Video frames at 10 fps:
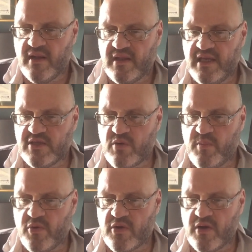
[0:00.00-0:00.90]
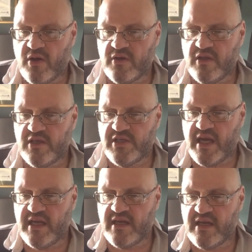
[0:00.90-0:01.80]
These were born unto the
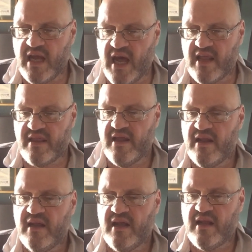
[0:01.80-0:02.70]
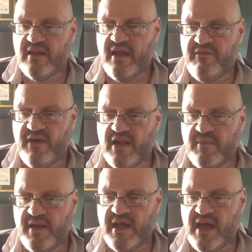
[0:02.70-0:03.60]
giant in Gath, and they fell
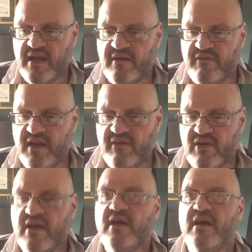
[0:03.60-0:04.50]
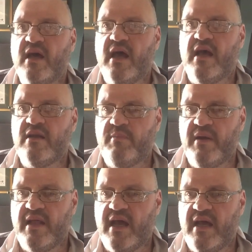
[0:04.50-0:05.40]
by the hand of David and
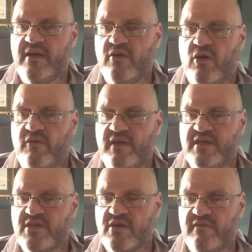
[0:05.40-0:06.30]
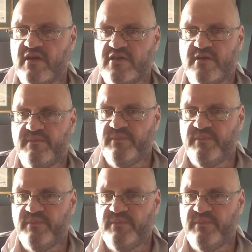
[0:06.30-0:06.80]
by the hand of his servants.